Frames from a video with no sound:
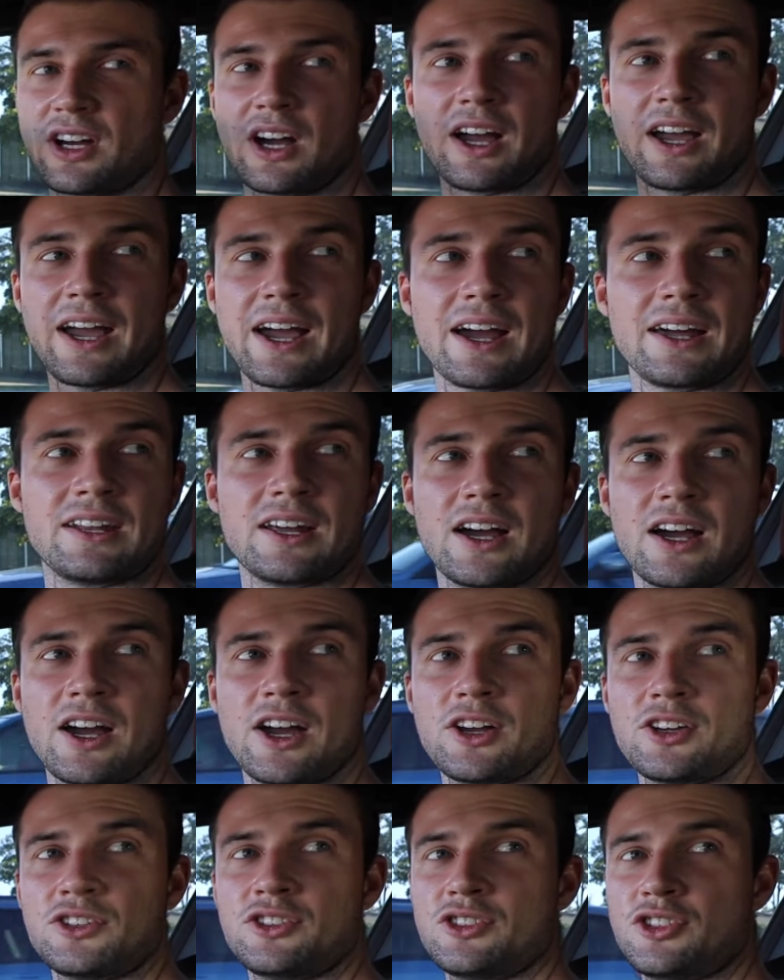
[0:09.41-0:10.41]
I
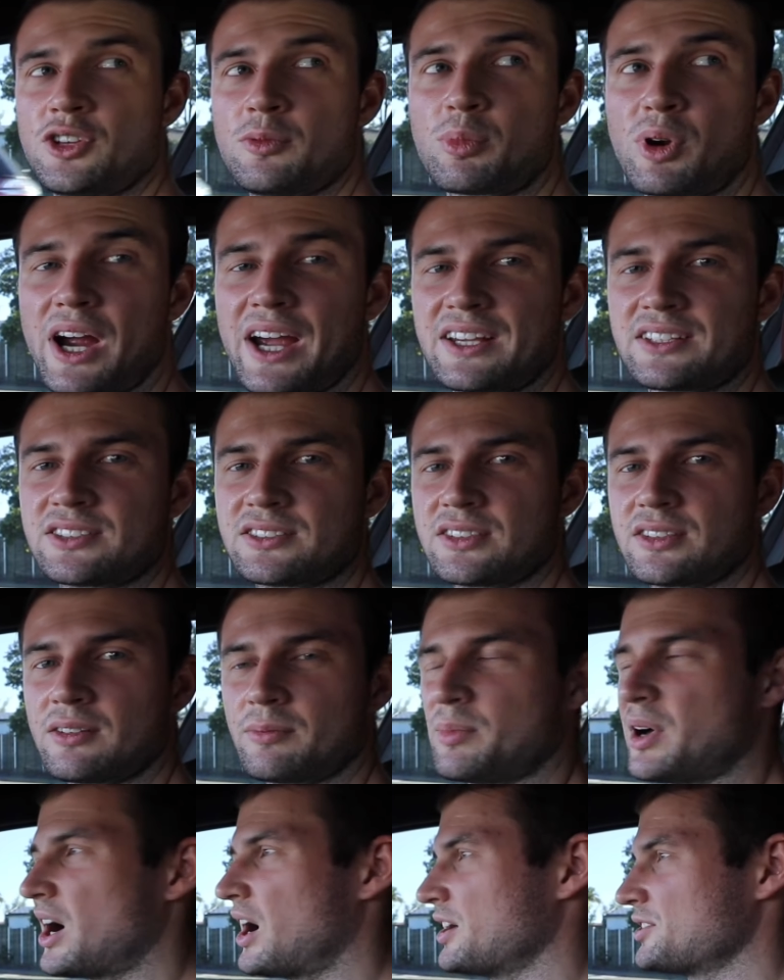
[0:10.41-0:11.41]
had new brakes
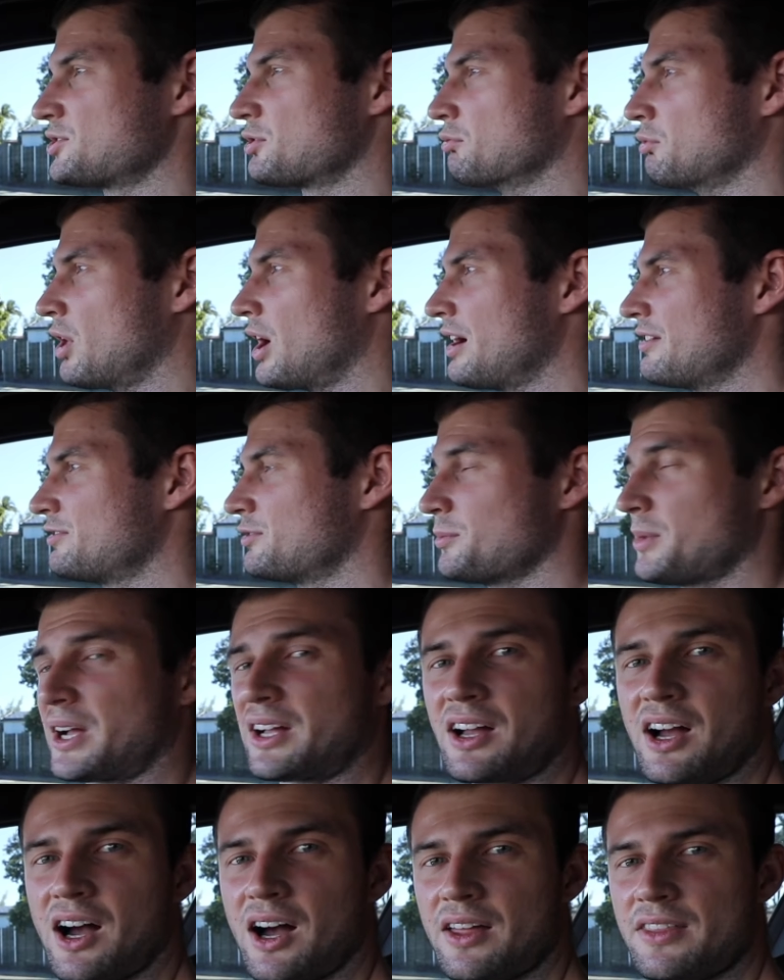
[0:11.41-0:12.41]
parts arrive for my
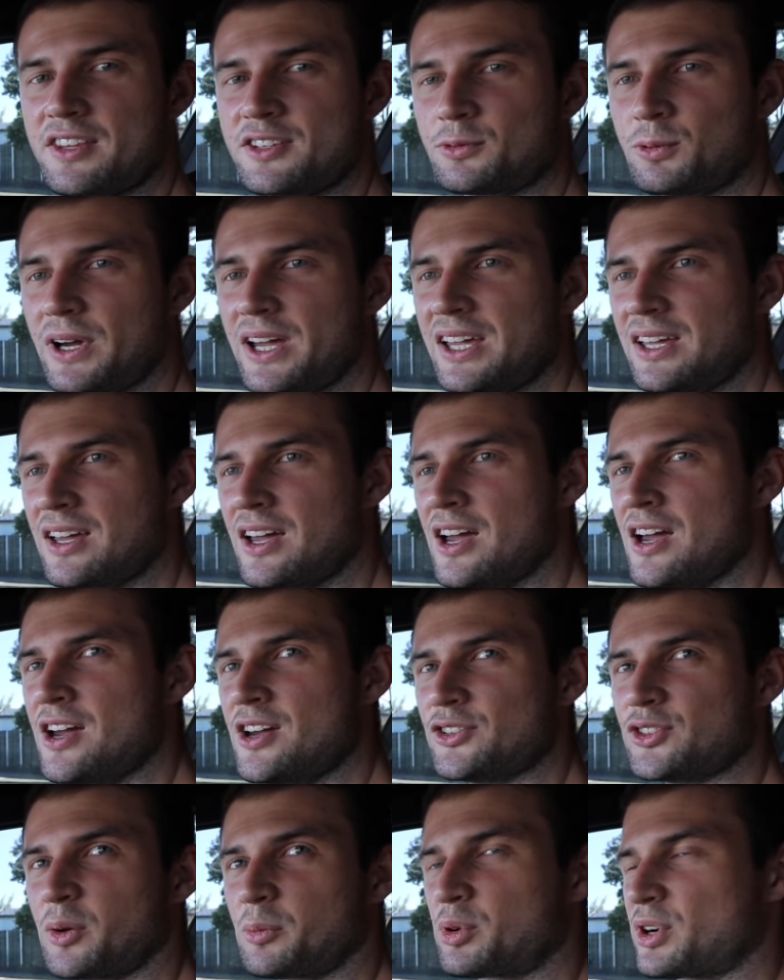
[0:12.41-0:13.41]
car this week,
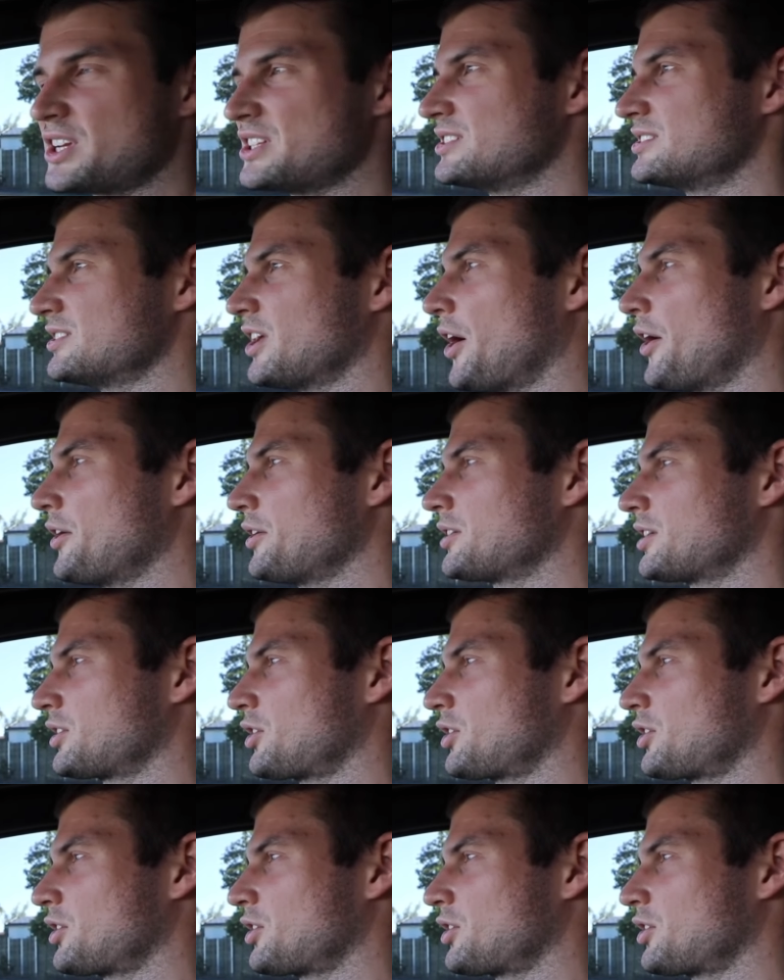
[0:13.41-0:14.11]
so I'm pretty stoked.